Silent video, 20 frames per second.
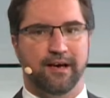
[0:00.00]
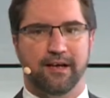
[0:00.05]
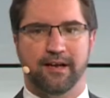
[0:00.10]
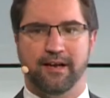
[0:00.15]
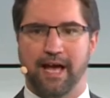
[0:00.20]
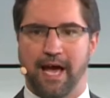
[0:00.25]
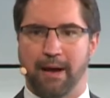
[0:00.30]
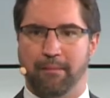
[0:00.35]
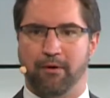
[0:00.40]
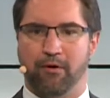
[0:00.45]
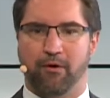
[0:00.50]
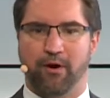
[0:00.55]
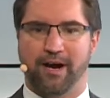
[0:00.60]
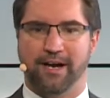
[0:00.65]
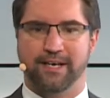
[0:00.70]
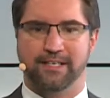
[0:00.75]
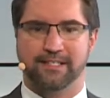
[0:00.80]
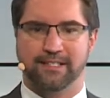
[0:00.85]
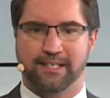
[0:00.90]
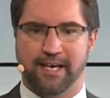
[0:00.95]
an
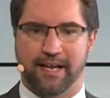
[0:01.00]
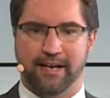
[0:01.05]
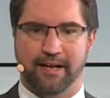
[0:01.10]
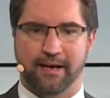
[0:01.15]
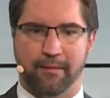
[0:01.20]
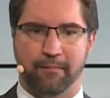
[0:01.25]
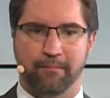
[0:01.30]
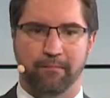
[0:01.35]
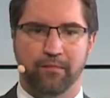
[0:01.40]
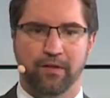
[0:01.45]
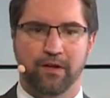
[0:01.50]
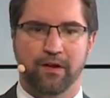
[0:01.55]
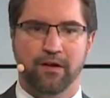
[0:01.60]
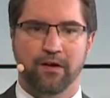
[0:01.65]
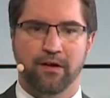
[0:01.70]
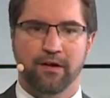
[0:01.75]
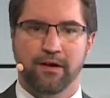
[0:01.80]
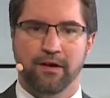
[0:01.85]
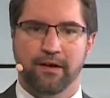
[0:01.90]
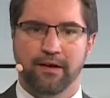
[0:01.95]
MRI scanner.
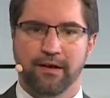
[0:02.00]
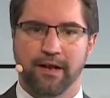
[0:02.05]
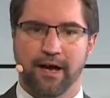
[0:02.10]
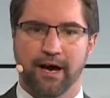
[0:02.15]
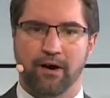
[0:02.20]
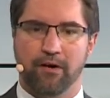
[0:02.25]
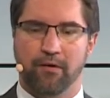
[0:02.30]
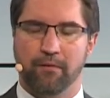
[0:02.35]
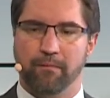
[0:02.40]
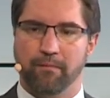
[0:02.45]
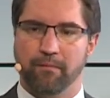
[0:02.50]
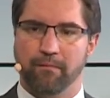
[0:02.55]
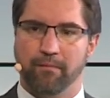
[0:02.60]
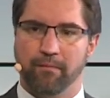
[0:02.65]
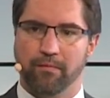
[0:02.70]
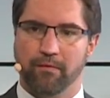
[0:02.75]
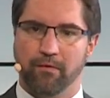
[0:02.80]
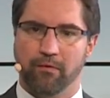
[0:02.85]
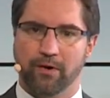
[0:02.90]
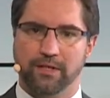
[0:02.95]
Now,
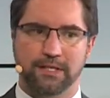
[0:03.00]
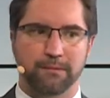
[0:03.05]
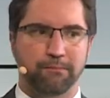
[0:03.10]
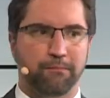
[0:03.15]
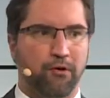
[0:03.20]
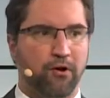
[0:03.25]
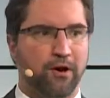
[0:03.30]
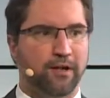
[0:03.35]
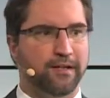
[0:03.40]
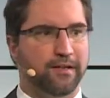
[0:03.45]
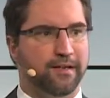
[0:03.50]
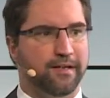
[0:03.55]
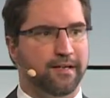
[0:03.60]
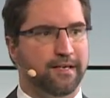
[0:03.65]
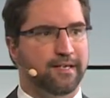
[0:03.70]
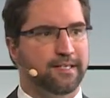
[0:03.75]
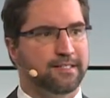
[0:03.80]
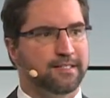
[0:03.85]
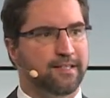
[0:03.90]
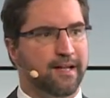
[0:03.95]
what's important
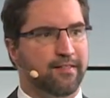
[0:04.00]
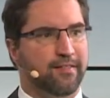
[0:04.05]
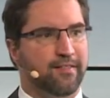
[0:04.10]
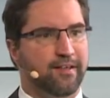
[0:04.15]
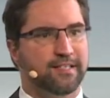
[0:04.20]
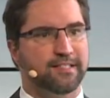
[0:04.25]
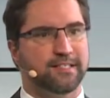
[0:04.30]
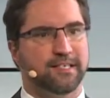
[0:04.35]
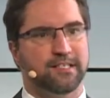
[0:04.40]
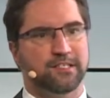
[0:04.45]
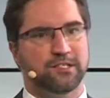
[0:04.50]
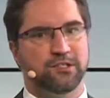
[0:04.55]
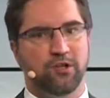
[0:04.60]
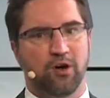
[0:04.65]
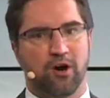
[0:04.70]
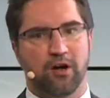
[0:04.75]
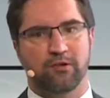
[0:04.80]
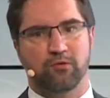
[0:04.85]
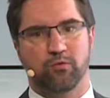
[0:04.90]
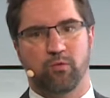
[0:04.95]
is that this is
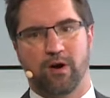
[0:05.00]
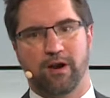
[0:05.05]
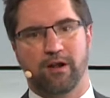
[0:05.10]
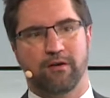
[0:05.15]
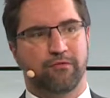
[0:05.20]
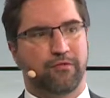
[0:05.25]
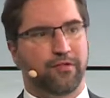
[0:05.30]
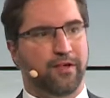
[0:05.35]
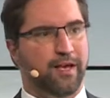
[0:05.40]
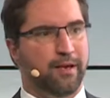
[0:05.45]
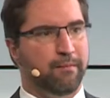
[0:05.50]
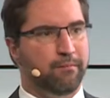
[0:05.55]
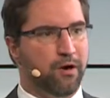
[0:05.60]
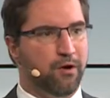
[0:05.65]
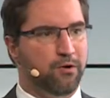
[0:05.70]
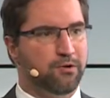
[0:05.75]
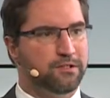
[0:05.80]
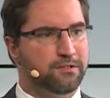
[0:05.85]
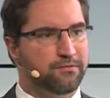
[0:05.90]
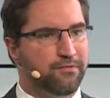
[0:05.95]
not one of the
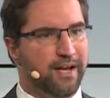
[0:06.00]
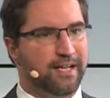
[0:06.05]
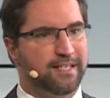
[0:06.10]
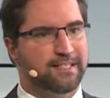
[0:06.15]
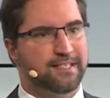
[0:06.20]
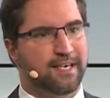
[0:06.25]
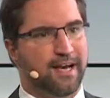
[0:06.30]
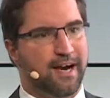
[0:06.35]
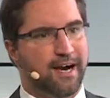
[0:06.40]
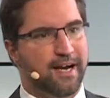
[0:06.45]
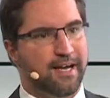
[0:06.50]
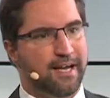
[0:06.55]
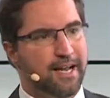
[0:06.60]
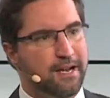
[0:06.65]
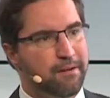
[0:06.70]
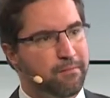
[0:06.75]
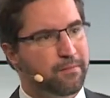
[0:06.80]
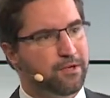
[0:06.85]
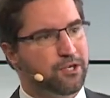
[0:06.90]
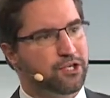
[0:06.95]
most fancy
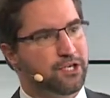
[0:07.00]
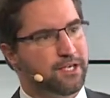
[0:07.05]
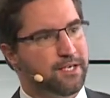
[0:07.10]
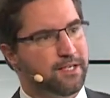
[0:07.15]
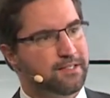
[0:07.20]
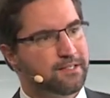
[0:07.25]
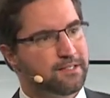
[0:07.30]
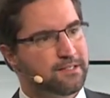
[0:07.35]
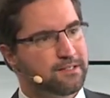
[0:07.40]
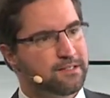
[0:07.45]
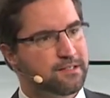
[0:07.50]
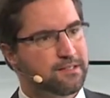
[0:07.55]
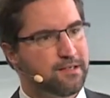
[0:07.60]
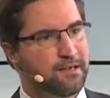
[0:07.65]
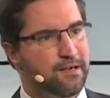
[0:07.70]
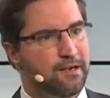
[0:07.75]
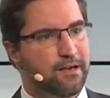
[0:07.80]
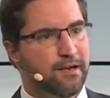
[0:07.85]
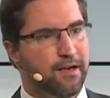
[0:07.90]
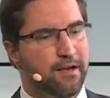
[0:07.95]
high-end machines.
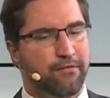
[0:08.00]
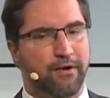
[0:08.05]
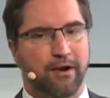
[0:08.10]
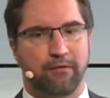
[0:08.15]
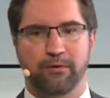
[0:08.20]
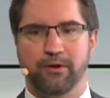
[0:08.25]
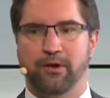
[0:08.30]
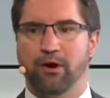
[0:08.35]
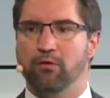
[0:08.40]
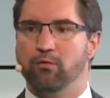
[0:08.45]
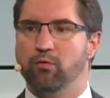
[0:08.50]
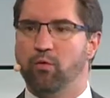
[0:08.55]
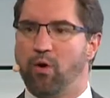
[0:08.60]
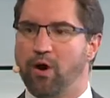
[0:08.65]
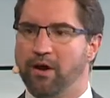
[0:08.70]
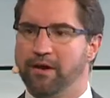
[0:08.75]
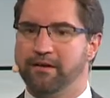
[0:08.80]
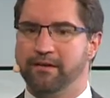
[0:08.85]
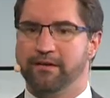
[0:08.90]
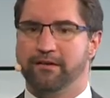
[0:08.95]
In fact, we don't
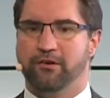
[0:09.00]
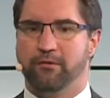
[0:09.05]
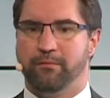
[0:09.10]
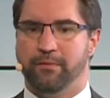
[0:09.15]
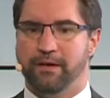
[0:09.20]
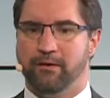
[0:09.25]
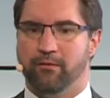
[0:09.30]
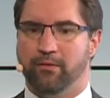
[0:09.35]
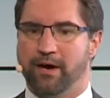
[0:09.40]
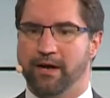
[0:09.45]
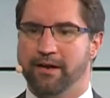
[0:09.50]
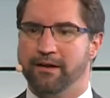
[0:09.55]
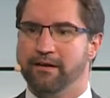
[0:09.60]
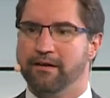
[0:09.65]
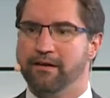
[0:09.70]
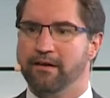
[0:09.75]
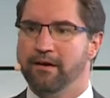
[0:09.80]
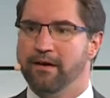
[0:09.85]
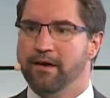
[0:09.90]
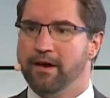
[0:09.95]
want it to be
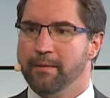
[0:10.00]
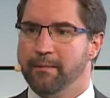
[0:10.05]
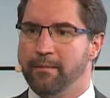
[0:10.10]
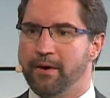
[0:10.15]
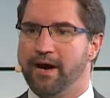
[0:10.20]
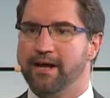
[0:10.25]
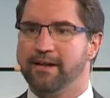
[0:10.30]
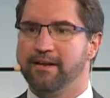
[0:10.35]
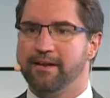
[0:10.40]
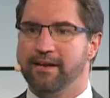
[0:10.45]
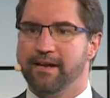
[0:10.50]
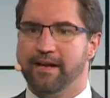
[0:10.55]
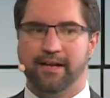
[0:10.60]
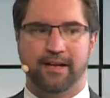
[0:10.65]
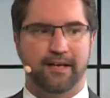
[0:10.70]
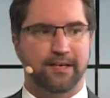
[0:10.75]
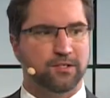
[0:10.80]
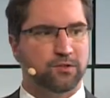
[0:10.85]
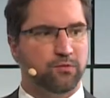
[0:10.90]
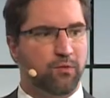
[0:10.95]
one, but it
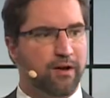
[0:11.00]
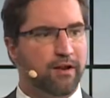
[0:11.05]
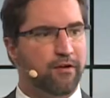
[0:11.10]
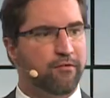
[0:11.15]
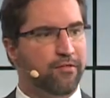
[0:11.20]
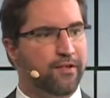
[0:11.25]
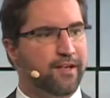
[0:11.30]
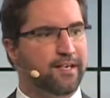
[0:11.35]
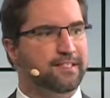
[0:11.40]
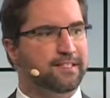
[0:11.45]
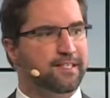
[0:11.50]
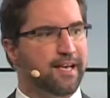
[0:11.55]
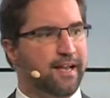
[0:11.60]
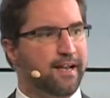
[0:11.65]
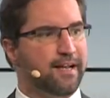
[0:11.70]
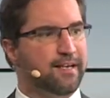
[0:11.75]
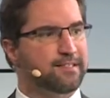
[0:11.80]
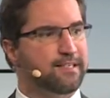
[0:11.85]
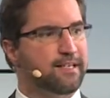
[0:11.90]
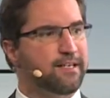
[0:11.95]
is one of these
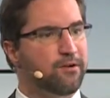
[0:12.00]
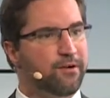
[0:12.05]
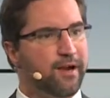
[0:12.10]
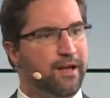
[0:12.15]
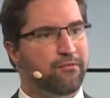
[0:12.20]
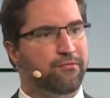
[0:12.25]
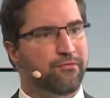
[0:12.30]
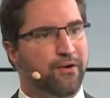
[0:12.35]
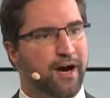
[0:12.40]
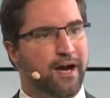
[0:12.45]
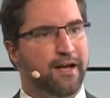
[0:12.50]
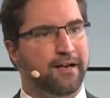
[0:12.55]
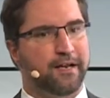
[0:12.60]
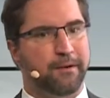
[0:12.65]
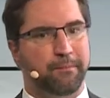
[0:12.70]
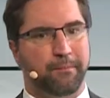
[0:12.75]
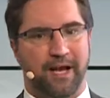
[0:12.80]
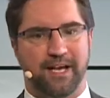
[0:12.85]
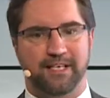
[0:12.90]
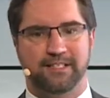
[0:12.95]
scanners that you can find
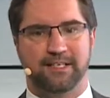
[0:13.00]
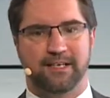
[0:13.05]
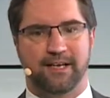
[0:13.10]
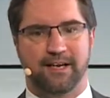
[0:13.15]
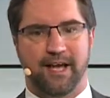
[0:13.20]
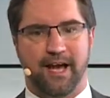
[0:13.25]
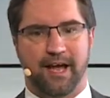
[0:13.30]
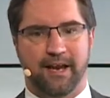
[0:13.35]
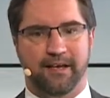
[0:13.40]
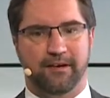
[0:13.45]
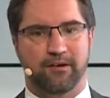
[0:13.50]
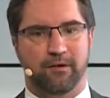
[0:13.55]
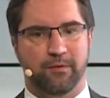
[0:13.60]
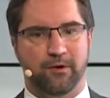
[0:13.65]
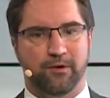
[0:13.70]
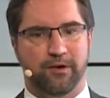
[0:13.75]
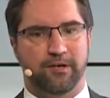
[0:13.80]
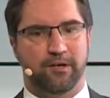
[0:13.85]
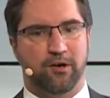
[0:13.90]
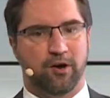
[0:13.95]
in basically any
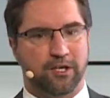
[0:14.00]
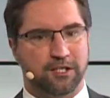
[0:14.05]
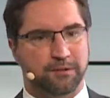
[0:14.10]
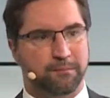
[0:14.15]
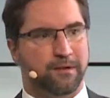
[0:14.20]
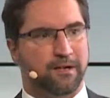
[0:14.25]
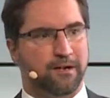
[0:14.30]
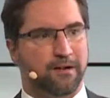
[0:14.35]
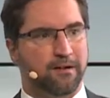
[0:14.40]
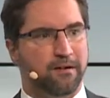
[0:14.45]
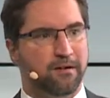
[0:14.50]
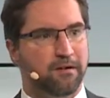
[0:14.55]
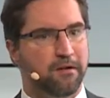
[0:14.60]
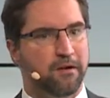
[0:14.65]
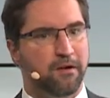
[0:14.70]
community hospital.